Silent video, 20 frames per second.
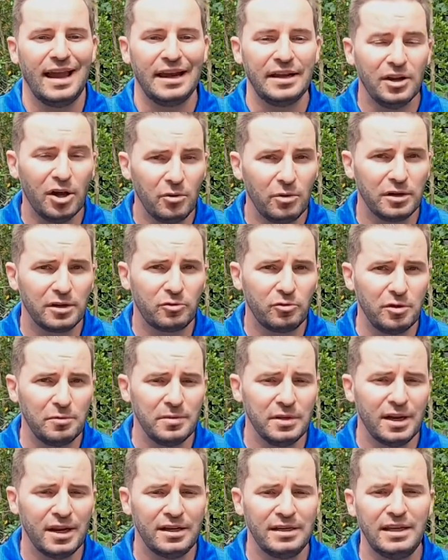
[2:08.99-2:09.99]
I know what
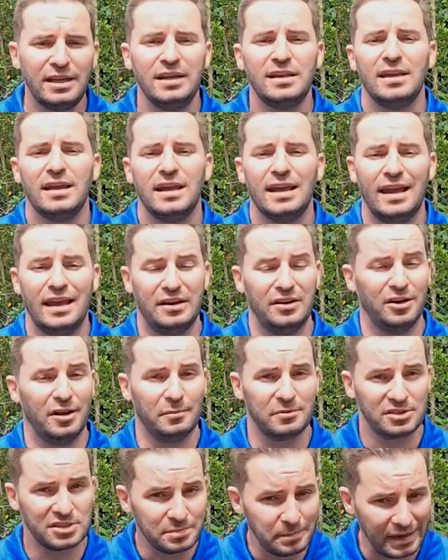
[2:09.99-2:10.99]
equipment I need, I know
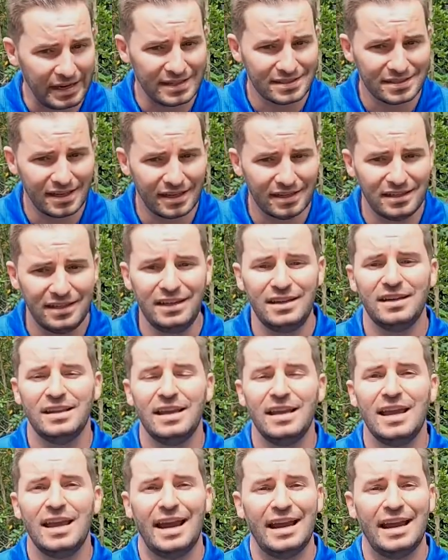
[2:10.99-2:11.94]
how much space I need,